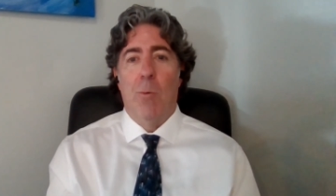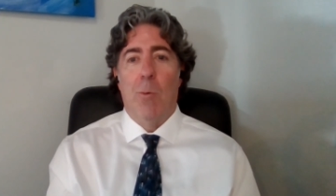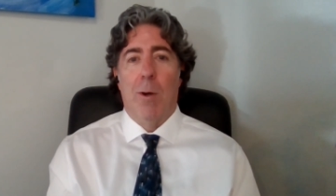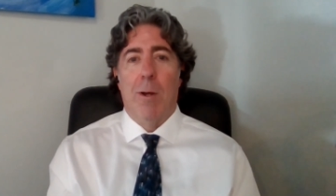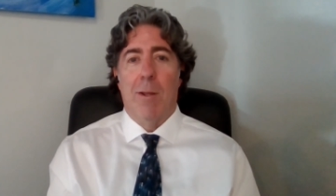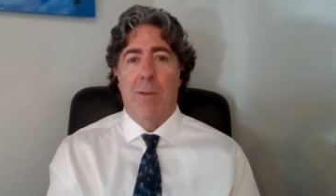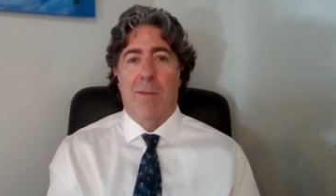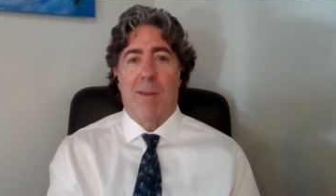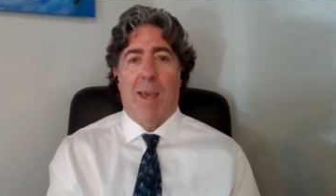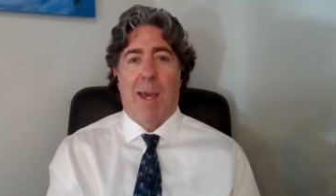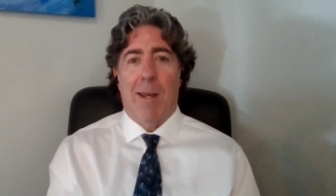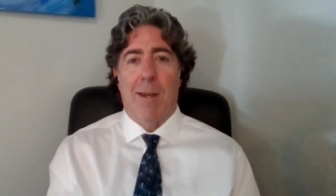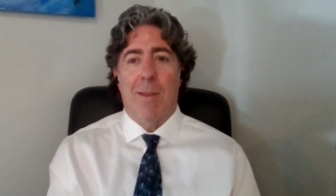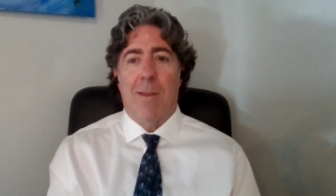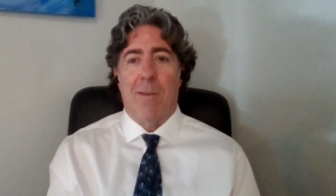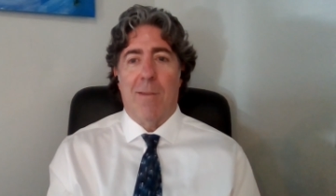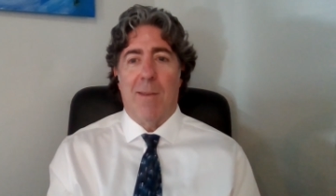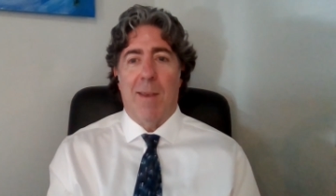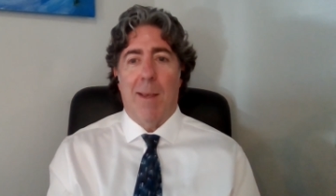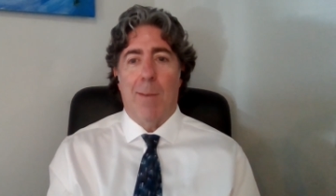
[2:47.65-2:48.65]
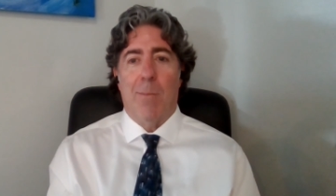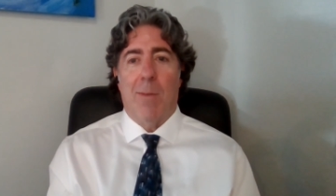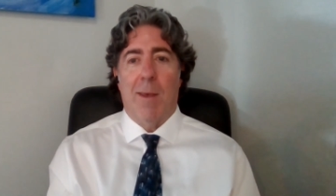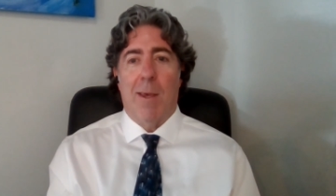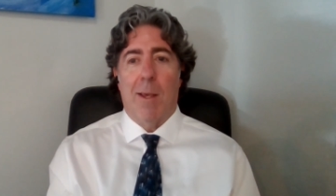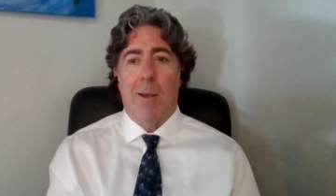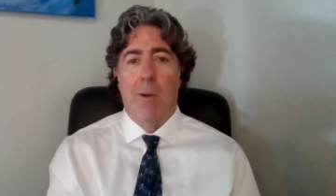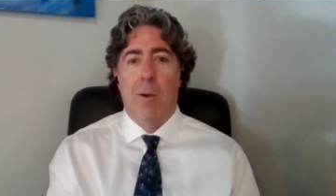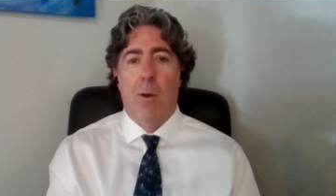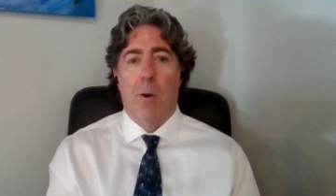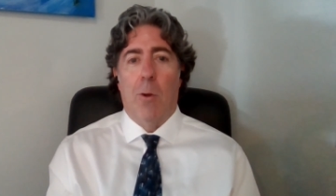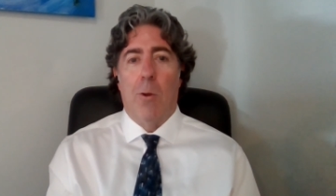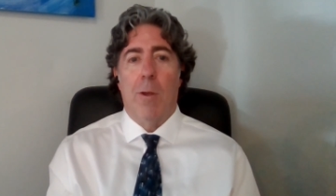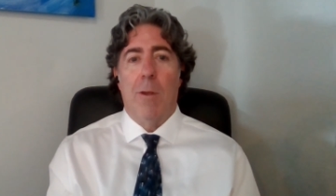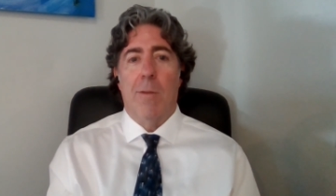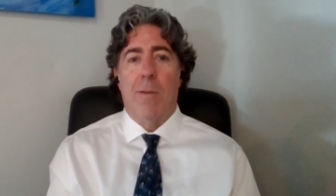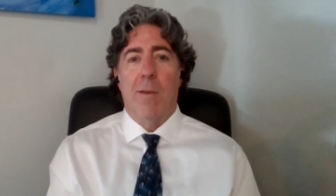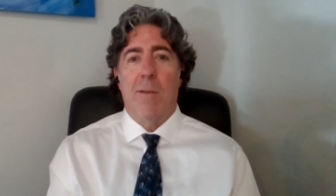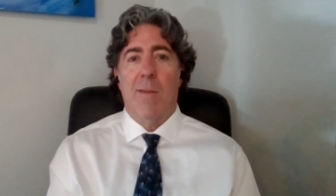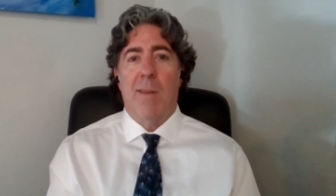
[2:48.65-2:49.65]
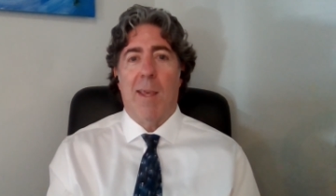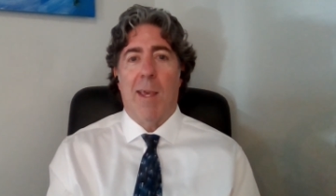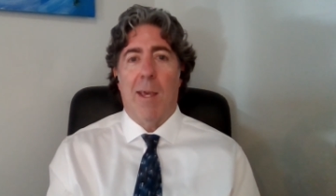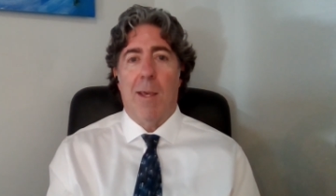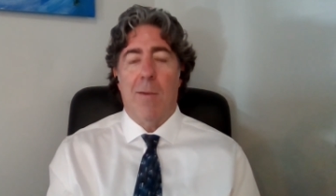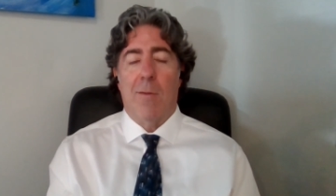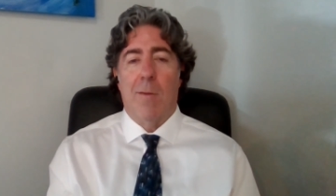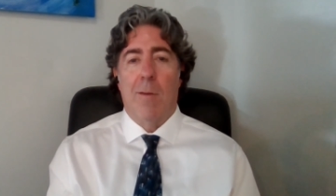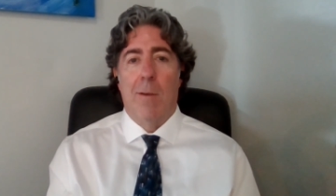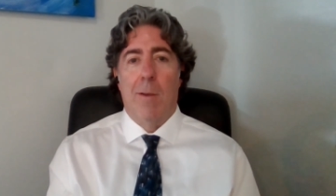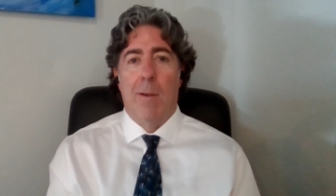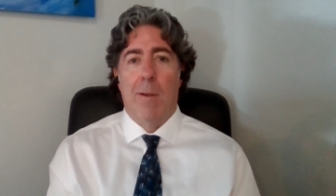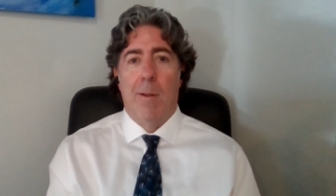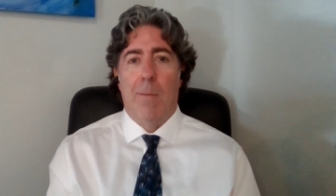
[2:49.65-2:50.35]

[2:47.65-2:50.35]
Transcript: Well, it's kind of the same thing. Only in this case,